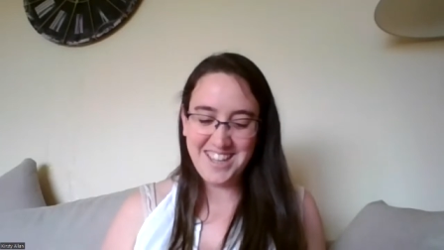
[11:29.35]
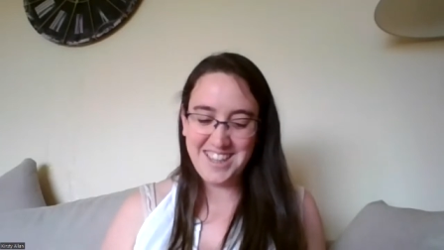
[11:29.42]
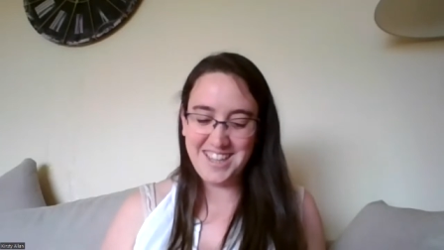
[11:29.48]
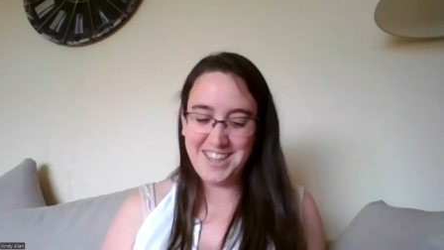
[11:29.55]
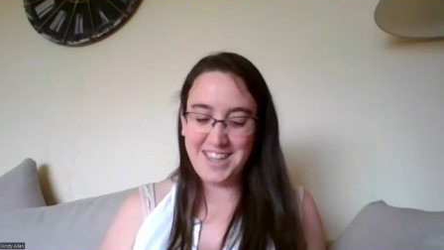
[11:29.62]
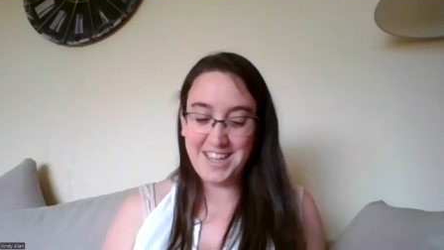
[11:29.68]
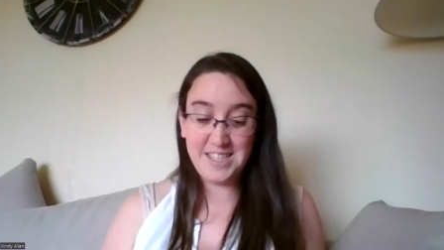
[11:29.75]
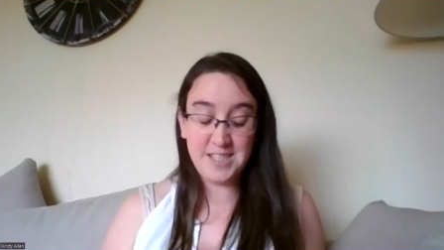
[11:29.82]

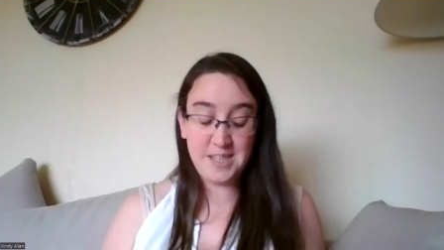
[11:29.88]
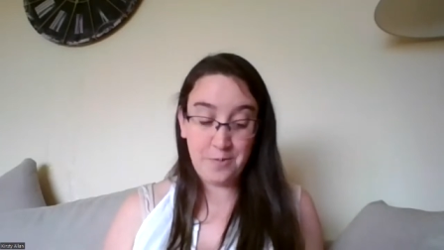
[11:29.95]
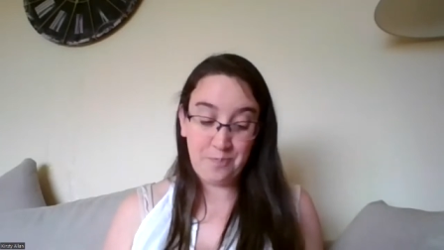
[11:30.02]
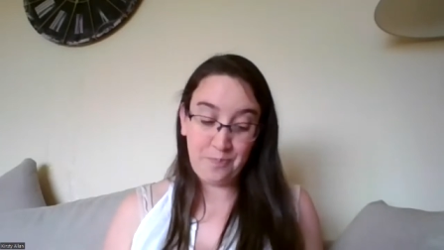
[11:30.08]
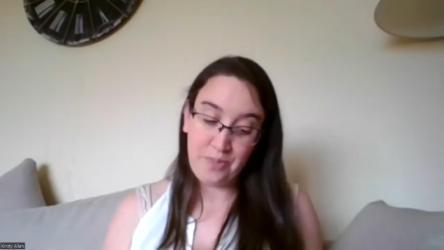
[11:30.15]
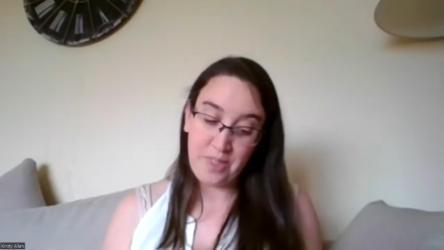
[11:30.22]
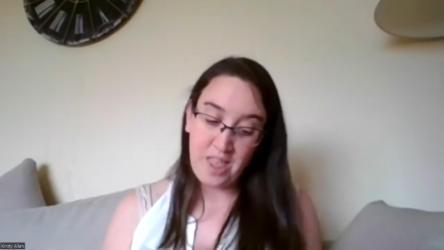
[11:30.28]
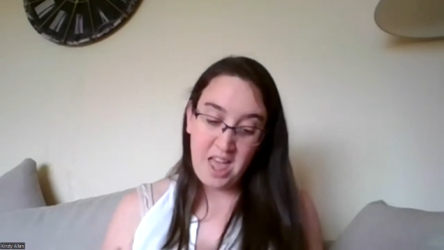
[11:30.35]
than this
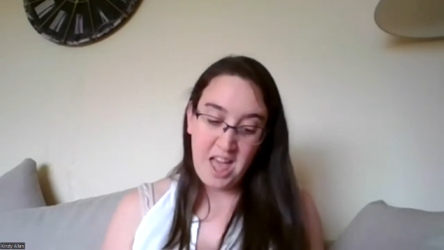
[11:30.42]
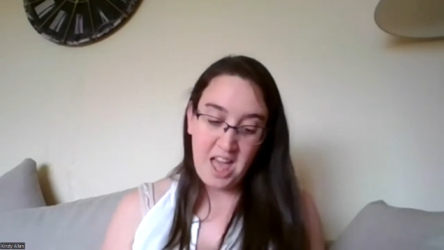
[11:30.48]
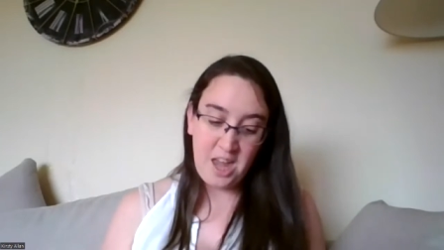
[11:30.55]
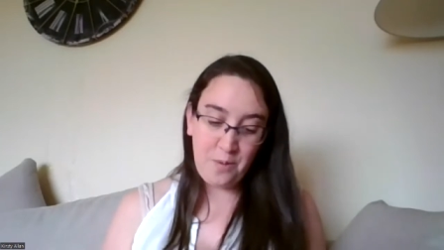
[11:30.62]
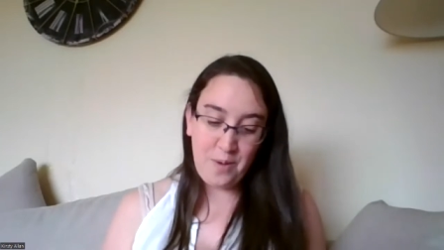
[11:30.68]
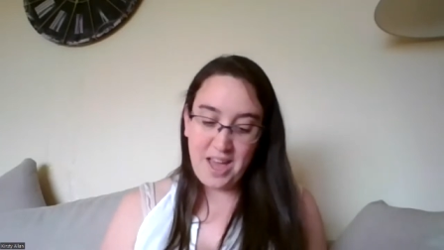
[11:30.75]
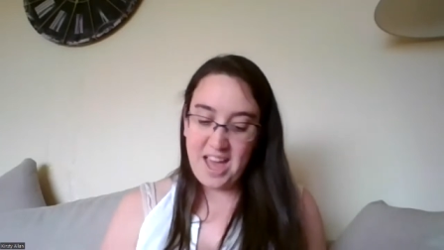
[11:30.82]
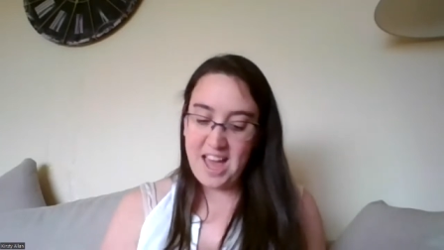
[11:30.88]

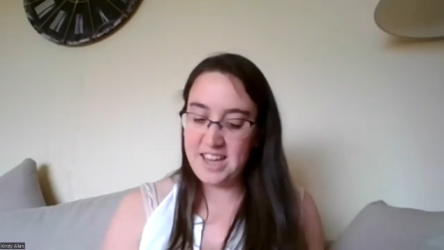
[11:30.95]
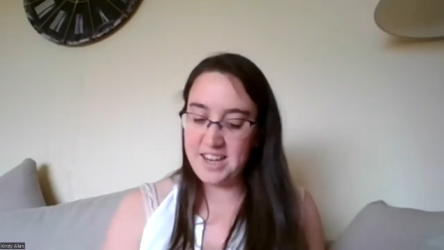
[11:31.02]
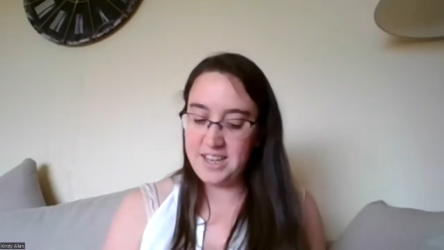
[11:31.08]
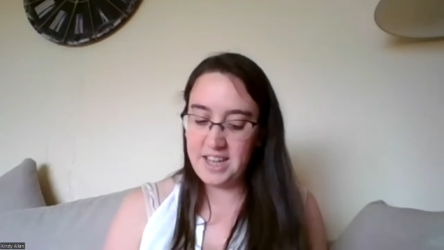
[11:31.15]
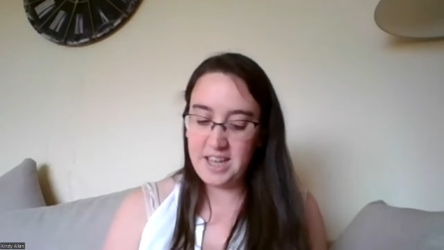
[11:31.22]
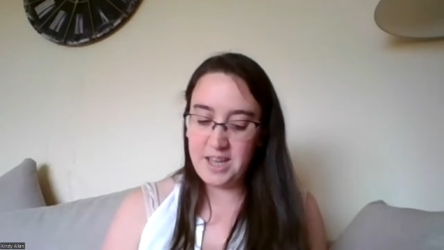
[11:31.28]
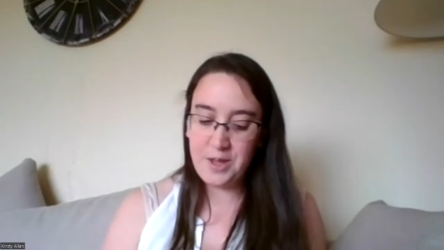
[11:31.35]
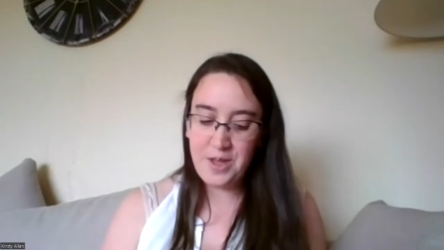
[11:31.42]
anyway, I had
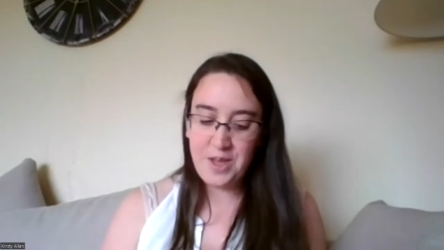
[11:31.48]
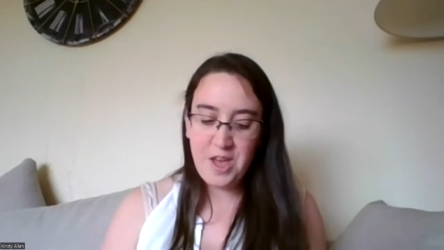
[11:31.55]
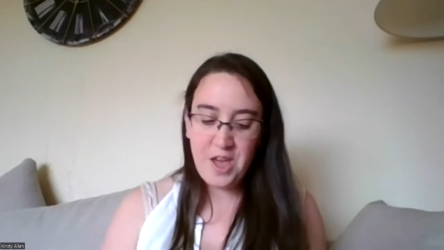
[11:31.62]
a,